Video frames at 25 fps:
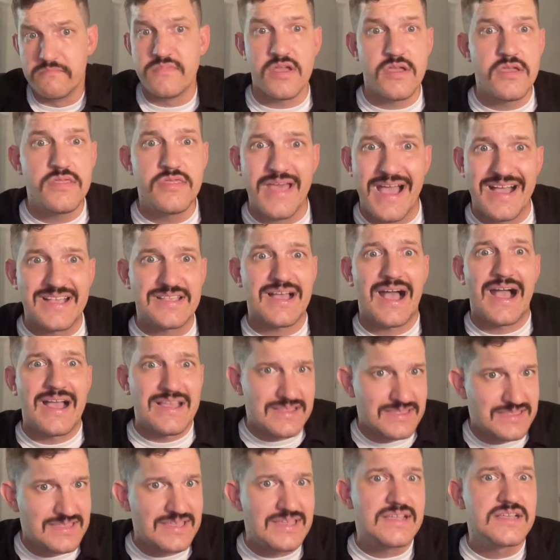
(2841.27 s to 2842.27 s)
That,
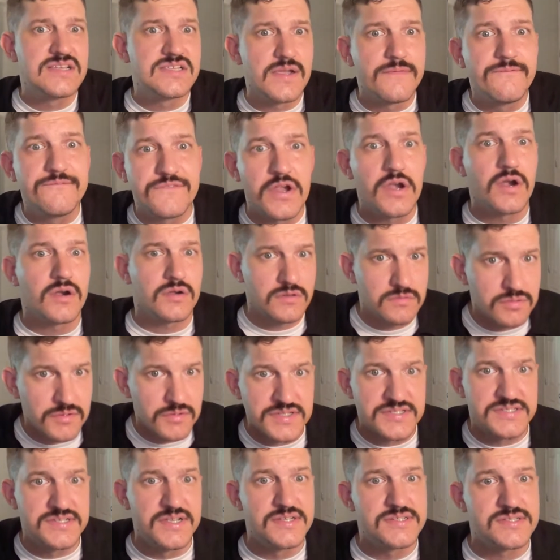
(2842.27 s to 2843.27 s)
I think, is a fair
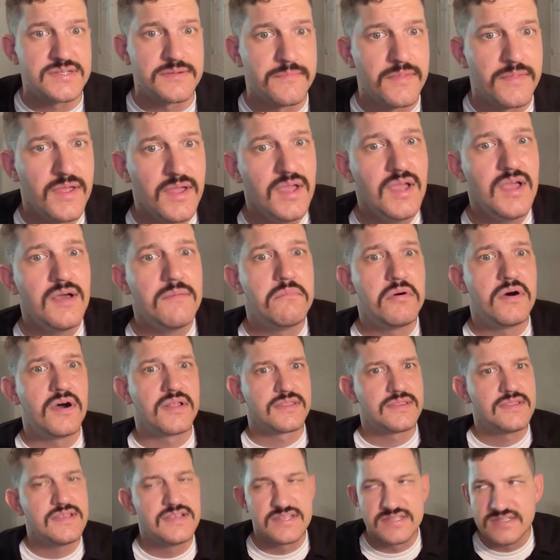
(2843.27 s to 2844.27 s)
criticism.
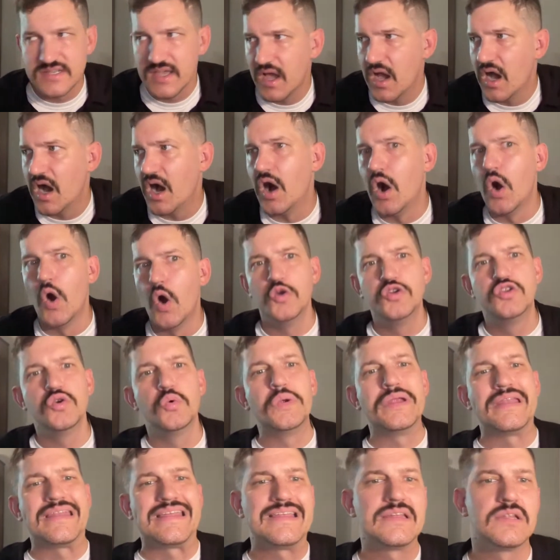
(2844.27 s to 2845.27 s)
But do
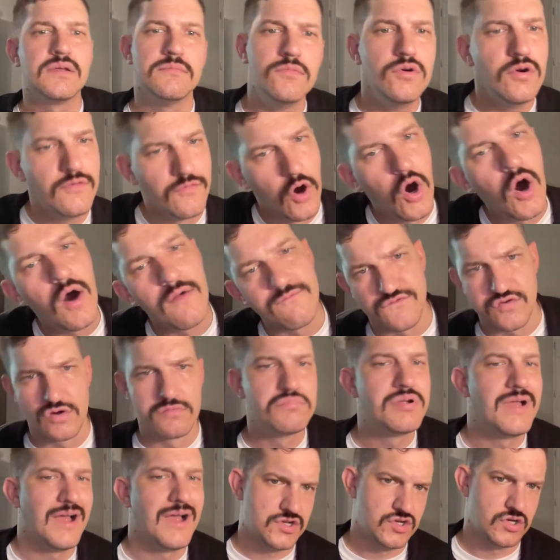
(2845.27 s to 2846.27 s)
we need to move on
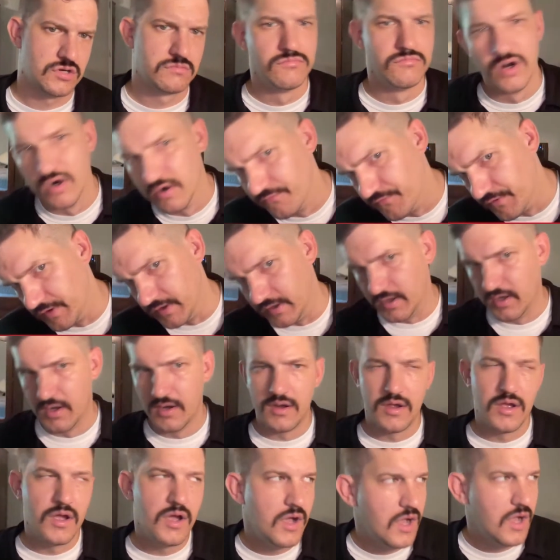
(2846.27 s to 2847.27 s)
from Patrick Murphy?
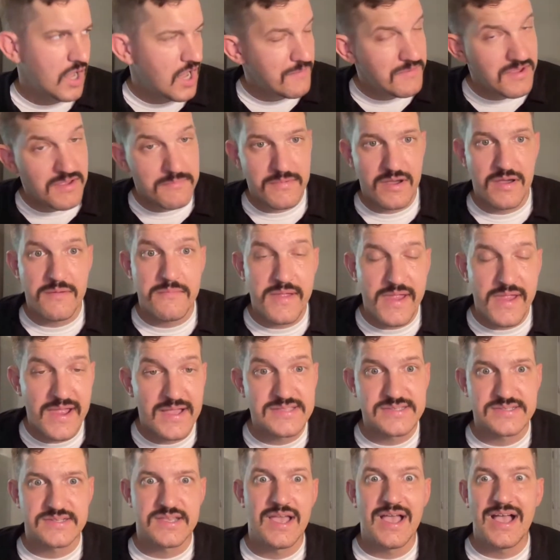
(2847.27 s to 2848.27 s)
I mean, my
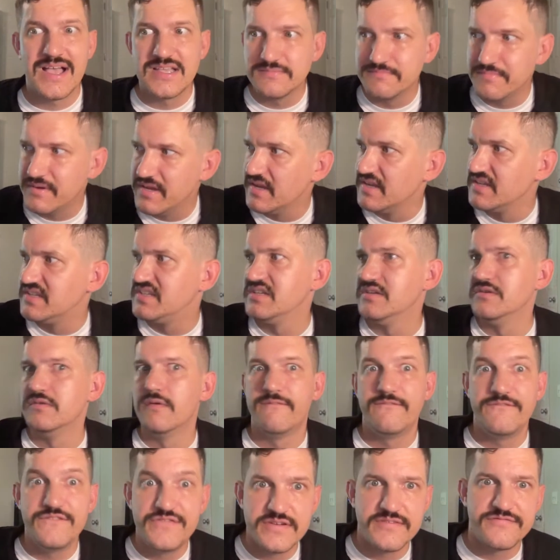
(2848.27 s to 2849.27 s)
man has been to
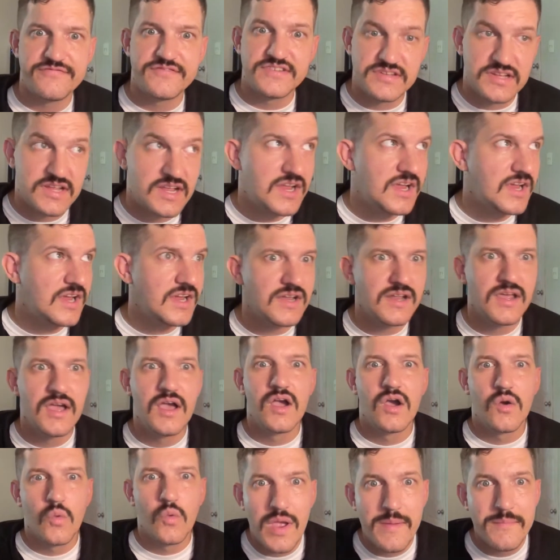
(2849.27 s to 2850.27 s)
15
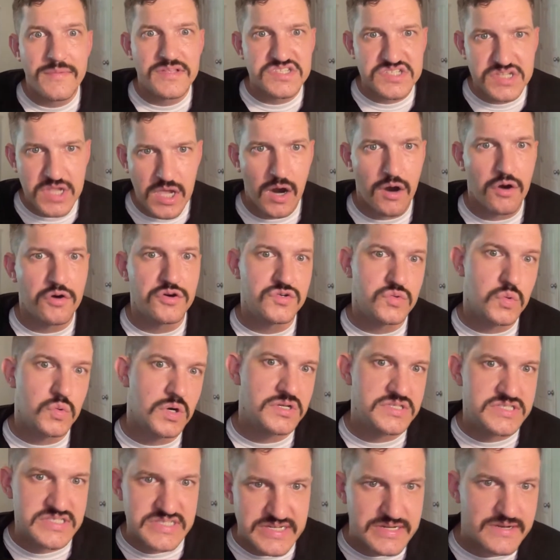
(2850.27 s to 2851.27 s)
Women's College
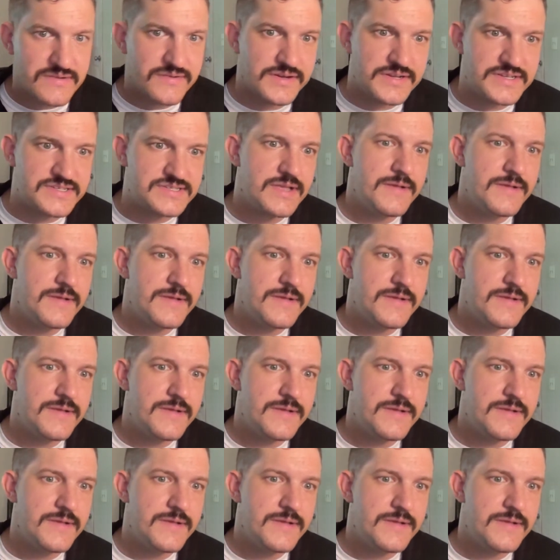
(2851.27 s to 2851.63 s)
World Series.